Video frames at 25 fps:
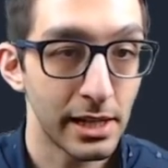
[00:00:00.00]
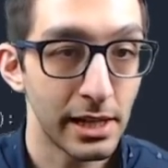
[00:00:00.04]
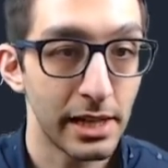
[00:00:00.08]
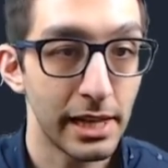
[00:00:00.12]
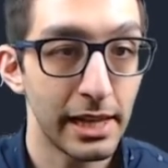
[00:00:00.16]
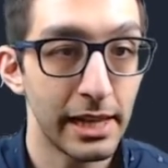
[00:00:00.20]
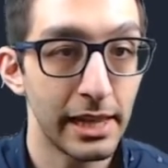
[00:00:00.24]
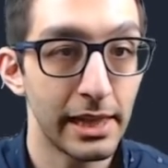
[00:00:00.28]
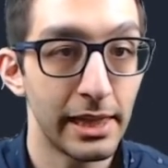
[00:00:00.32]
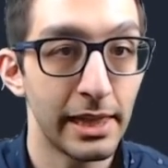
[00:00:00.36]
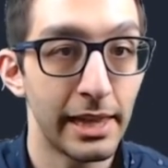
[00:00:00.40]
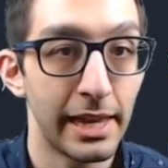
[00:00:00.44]

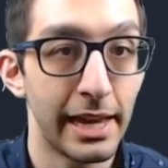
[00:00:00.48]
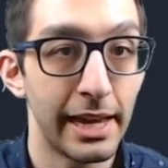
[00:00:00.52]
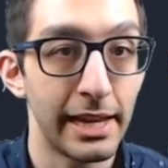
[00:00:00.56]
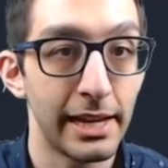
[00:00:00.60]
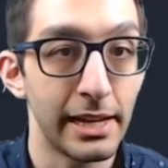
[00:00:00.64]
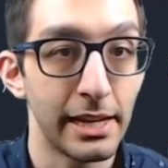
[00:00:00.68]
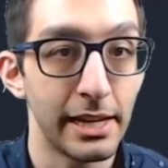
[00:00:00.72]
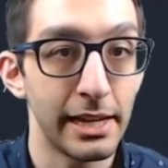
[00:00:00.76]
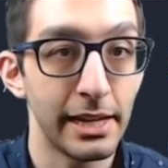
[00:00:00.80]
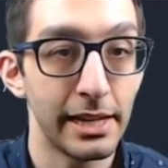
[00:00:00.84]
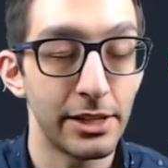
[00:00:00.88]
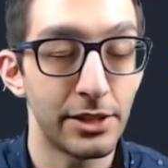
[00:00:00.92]
in that
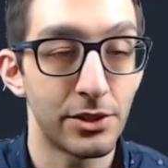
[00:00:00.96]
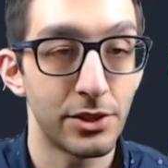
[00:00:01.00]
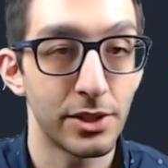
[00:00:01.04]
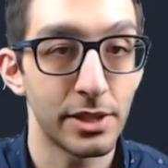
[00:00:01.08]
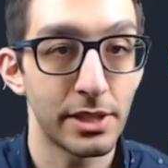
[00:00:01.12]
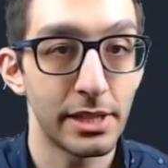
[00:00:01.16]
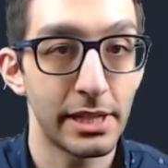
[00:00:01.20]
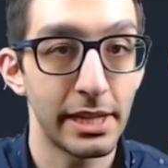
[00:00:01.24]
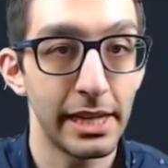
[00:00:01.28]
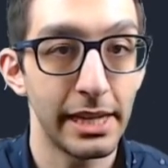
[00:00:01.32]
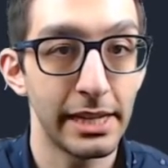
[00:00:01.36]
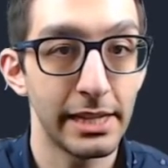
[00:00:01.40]
it
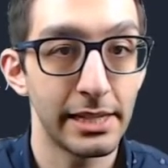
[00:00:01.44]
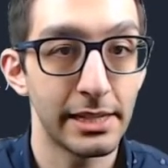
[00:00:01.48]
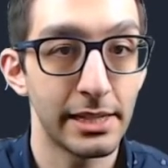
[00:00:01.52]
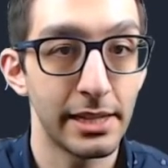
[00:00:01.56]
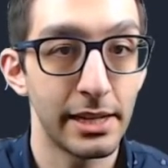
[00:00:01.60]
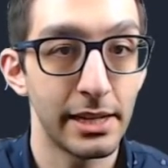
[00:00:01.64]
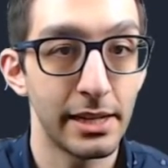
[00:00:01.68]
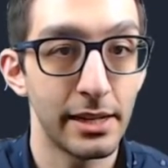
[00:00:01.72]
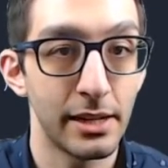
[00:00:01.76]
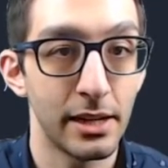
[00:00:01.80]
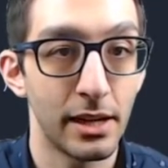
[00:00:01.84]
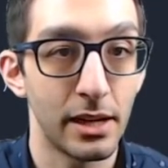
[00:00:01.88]
just takes
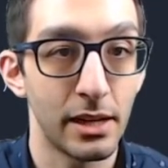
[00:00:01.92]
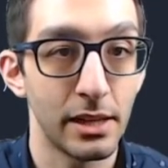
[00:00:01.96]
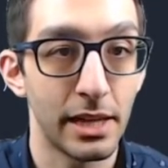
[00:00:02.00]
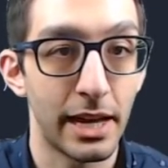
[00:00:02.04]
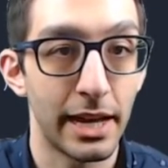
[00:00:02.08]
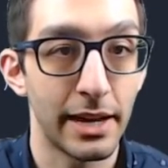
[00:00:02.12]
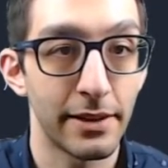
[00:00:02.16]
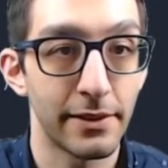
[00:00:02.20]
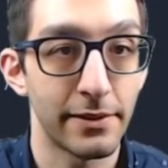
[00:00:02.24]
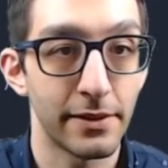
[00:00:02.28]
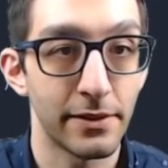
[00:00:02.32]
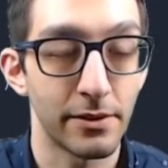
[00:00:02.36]
in a
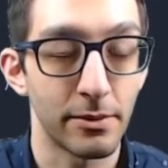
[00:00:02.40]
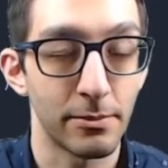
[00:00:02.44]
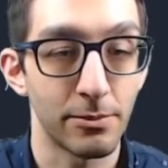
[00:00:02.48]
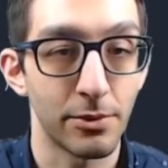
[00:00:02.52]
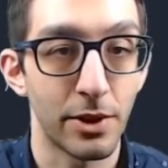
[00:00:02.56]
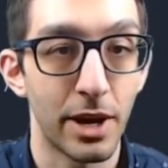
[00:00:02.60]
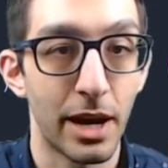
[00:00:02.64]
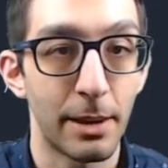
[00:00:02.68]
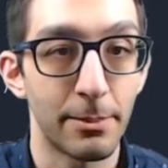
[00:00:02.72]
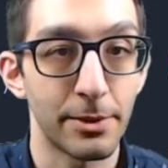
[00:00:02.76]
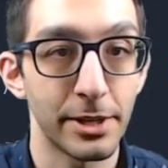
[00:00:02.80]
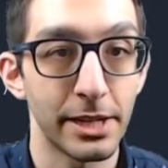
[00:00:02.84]
lot of different
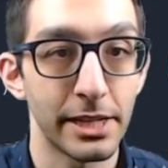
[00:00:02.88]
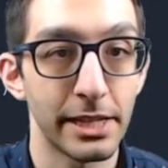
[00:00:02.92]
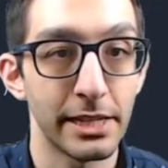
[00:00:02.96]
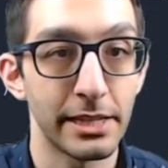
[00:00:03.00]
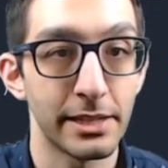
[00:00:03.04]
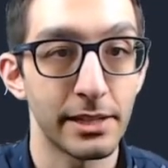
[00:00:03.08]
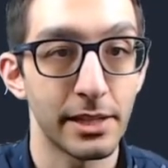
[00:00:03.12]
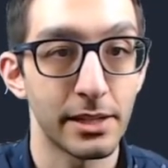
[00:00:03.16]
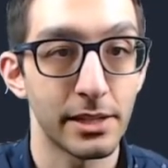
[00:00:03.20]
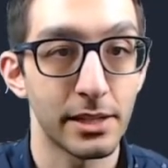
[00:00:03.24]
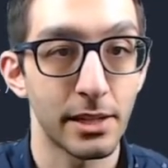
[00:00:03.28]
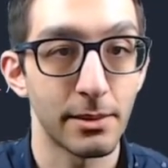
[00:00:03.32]

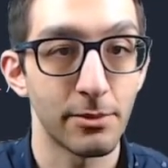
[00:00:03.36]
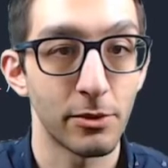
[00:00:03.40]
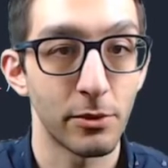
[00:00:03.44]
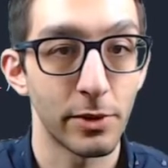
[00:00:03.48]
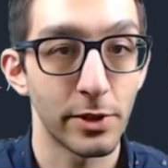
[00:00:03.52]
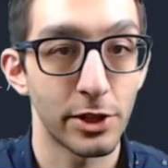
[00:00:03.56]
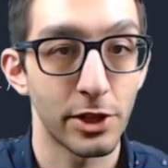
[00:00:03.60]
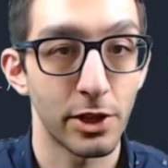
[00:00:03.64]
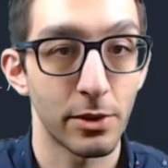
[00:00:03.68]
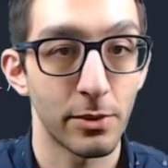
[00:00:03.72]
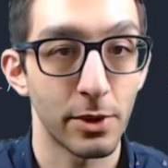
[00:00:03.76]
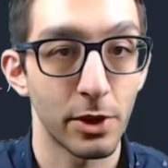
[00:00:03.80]
properties, some of
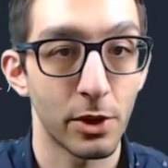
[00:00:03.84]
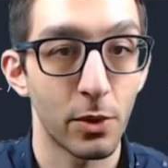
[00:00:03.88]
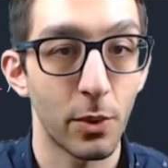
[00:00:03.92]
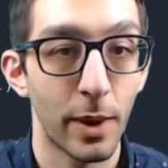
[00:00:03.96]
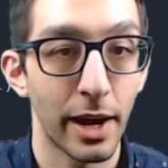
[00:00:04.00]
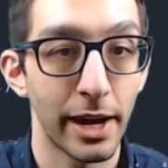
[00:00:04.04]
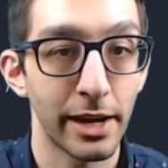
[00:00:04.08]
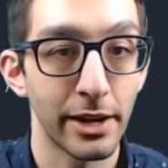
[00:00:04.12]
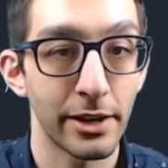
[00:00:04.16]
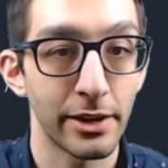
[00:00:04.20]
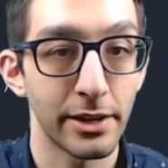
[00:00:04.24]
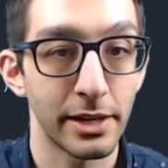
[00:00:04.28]
which are
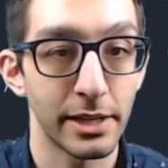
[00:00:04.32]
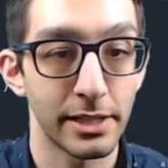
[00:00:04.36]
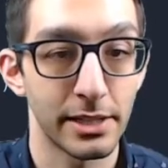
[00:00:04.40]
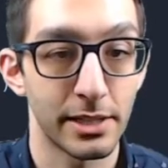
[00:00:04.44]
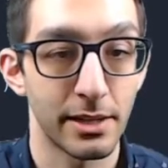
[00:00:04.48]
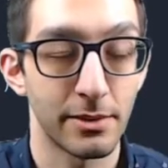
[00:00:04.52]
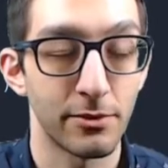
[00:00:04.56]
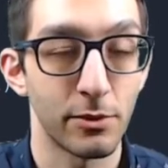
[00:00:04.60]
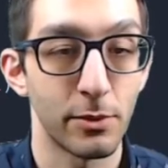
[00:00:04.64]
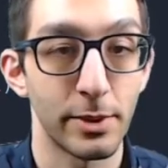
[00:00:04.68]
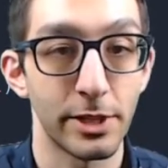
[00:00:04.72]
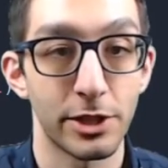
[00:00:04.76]
required and
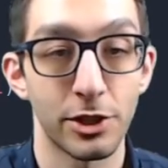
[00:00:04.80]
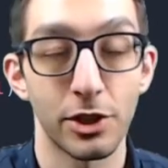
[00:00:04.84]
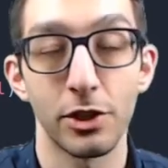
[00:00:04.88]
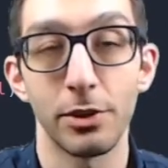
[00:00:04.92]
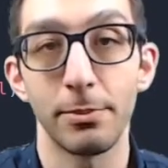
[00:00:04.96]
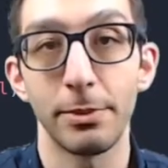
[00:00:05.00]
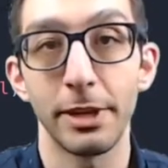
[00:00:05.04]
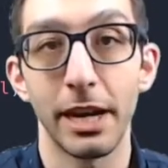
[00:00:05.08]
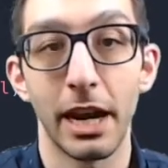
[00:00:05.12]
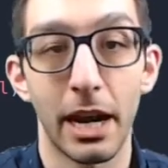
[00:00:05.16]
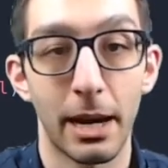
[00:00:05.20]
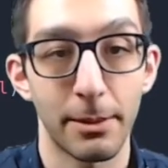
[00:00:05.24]
some of which could
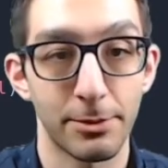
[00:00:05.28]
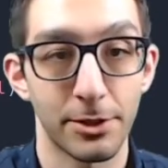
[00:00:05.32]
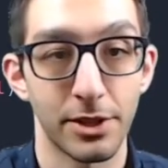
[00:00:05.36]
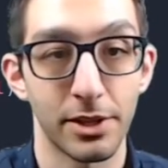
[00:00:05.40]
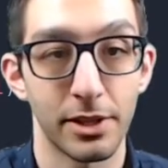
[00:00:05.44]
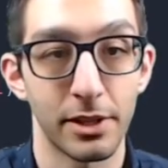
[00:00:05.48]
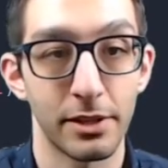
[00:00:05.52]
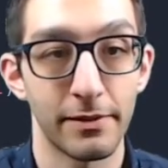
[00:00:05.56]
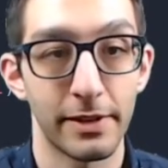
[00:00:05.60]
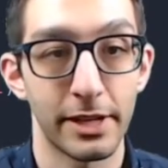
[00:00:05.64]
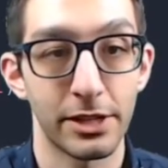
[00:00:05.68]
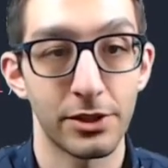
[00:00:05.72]
be
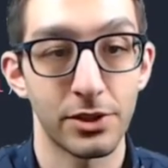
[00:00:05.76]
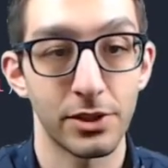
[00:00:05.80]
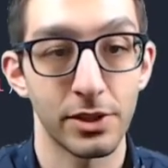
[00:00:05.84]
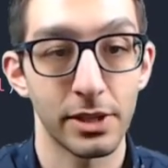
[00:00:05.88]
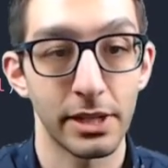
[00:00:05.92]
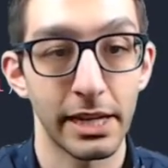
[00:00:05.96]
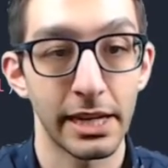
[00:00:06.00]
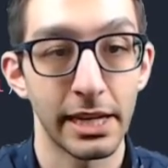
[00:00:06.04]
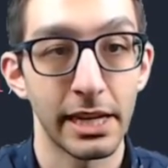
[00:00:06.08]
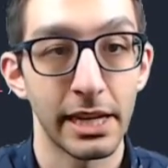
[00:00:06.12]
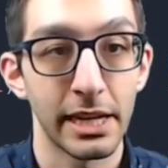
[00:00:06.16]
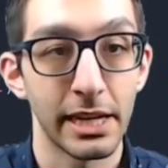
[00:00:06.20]
optional
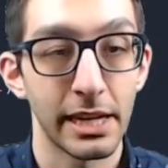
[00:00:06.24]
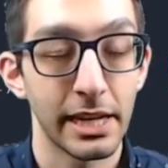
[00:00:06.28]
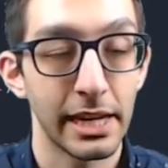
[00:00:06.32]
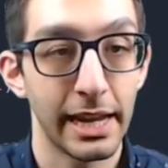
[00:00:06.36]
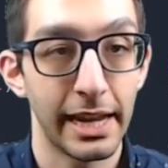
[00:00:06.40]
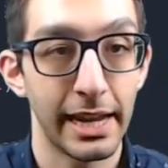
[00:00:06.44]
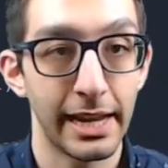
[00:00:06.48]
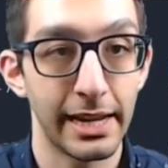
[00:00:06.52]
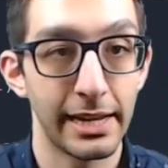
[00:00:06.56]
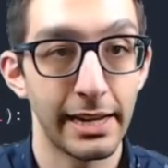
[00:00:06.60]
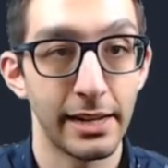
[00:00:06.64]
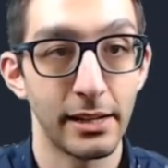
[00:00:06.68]
eventually,
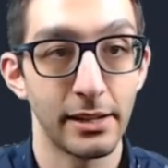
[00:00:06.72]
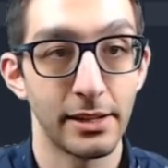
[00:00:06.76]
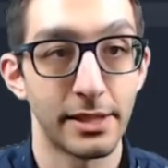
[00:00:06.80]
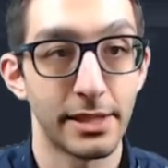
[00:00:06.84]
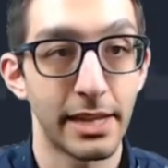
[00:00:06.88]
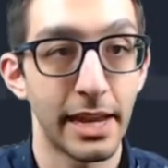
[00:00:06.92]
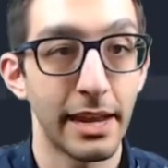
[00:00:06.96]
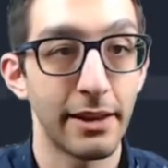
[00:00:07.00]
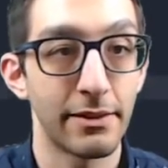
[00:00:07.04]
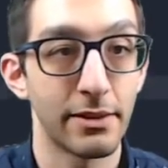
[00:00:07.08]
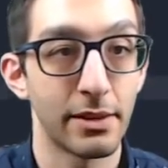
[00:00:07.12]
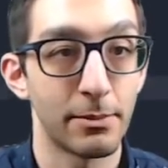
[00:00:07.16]
and it'll
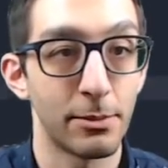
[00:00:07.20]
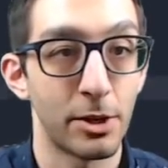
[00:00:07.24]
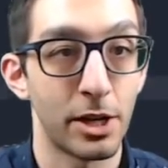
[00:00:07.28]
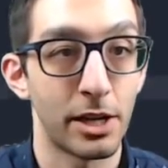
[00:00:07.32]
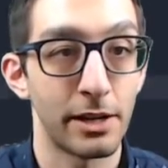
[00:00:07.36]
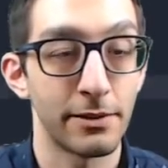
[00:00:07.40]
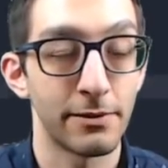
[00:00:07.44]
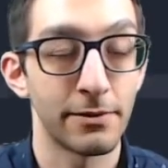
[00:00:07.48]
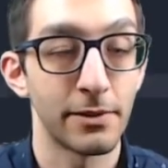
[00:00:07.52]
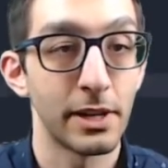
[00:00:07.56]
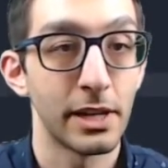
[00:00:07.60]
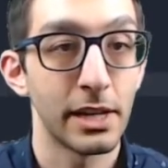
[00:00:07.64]
save them
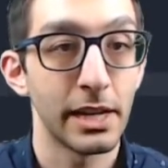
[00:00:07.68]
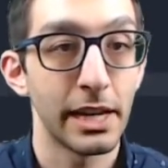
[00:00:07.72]
off.